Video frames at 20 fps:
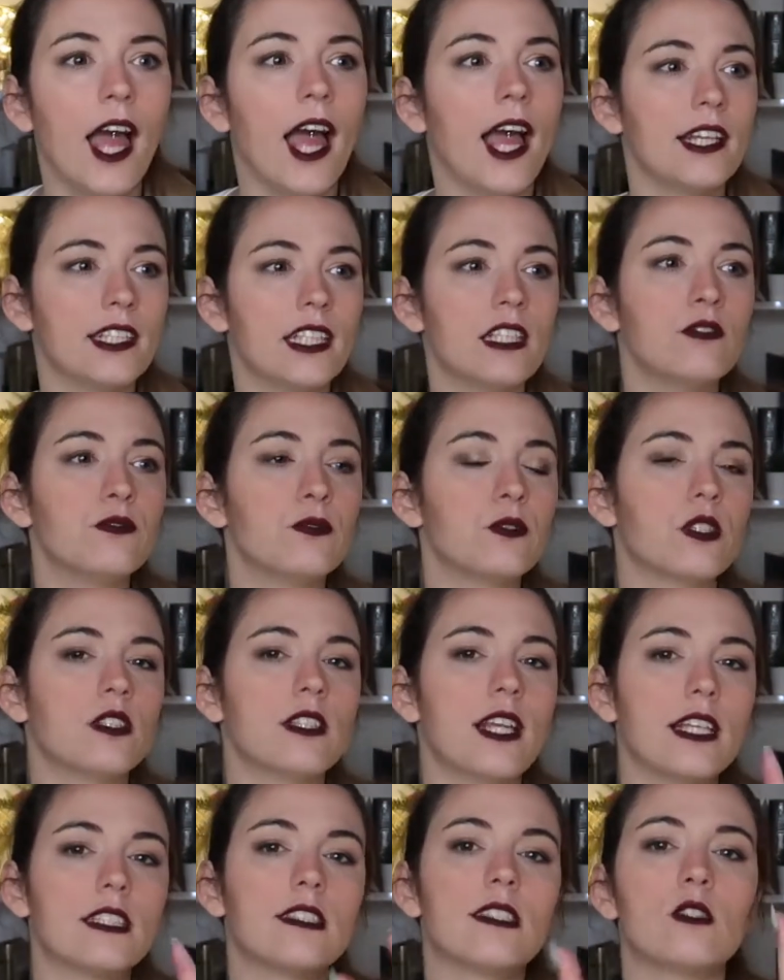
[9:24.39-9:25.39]
And then for the
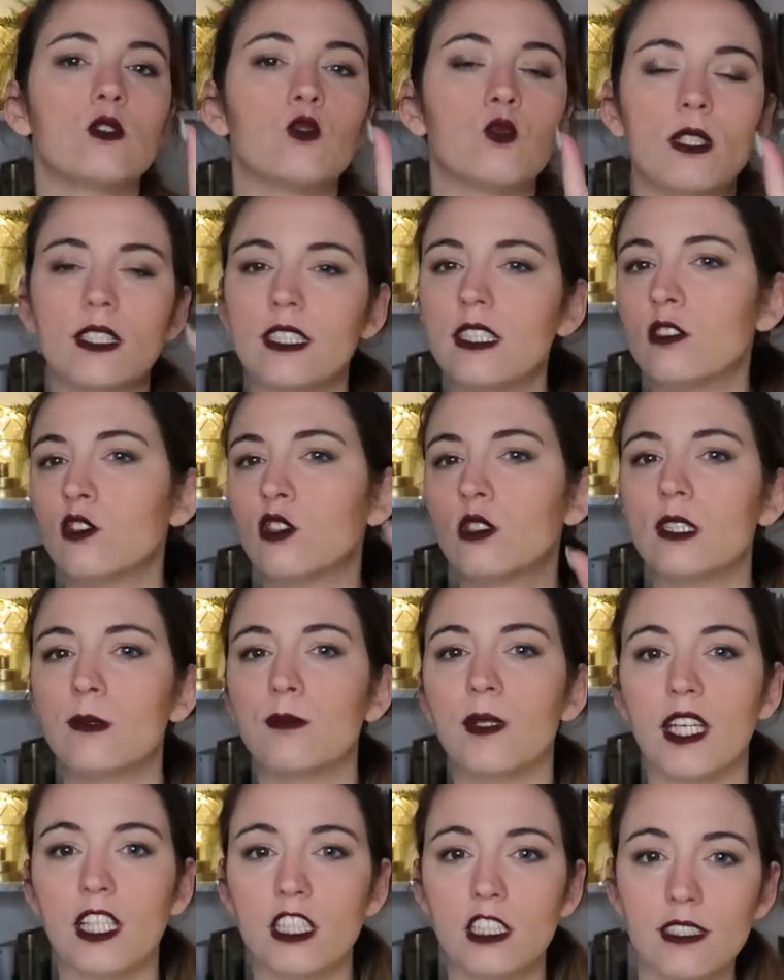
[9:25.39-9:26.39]
next 20-30
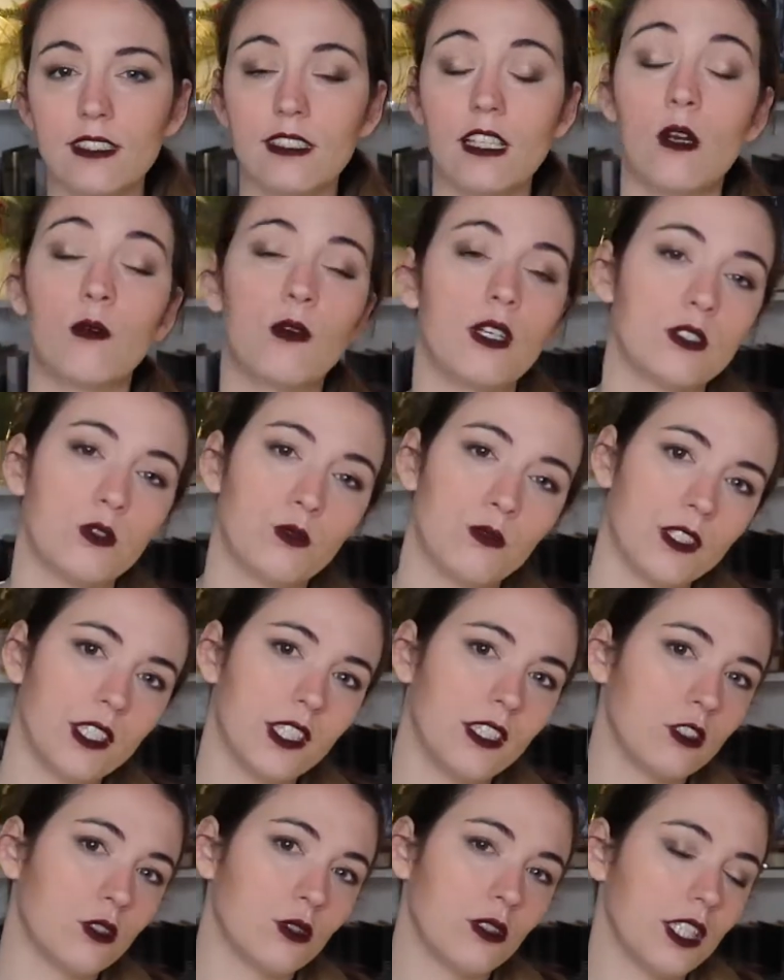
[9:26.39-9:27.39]
pages, I was really
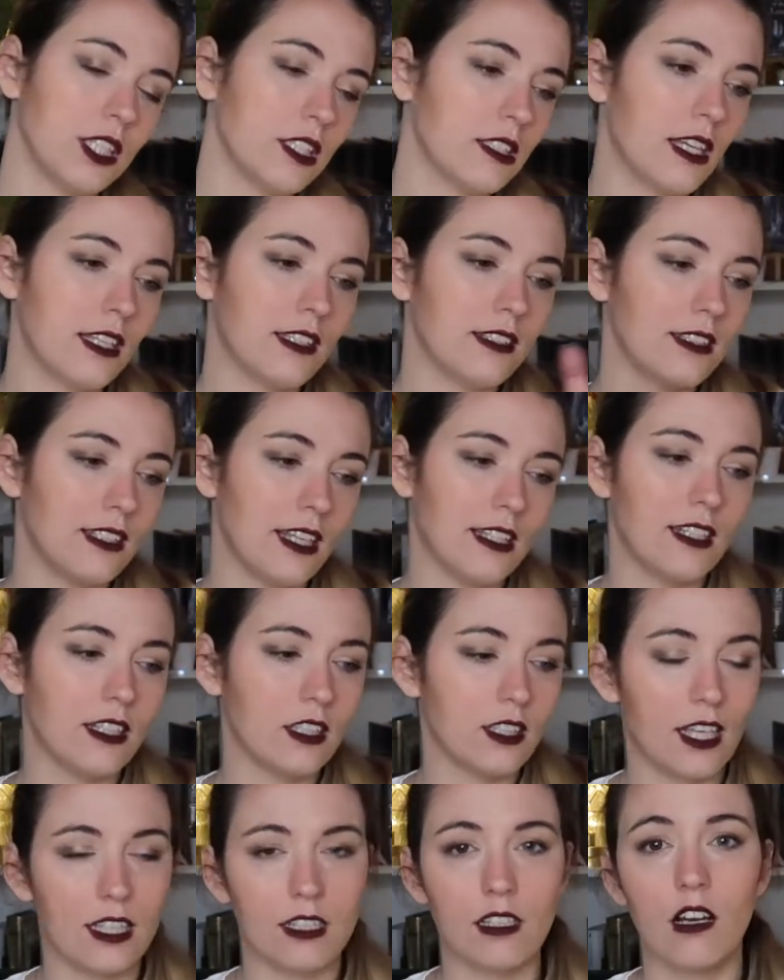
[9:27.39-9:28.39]
intrigued, and then
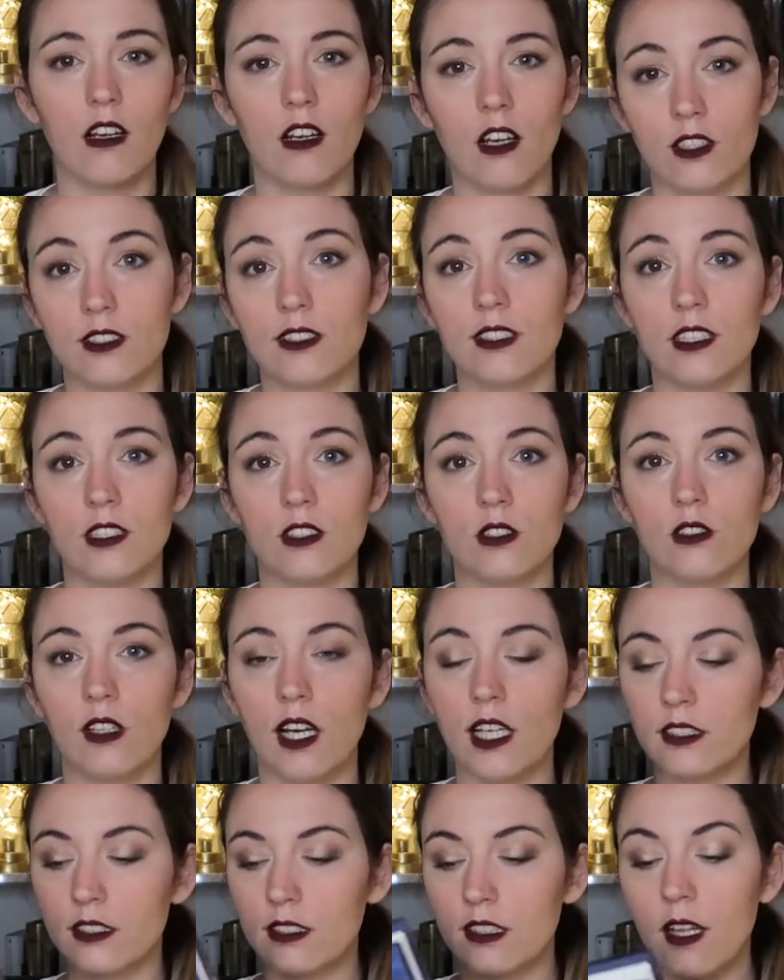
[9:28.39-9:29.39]
again lost
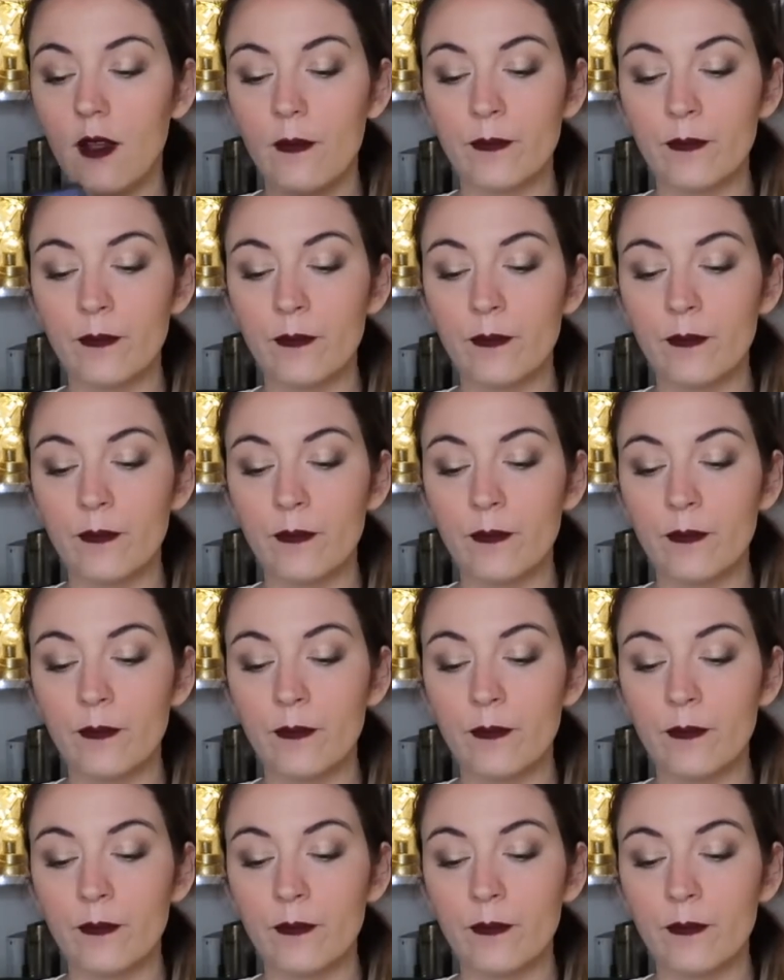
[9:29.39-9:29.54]
interest.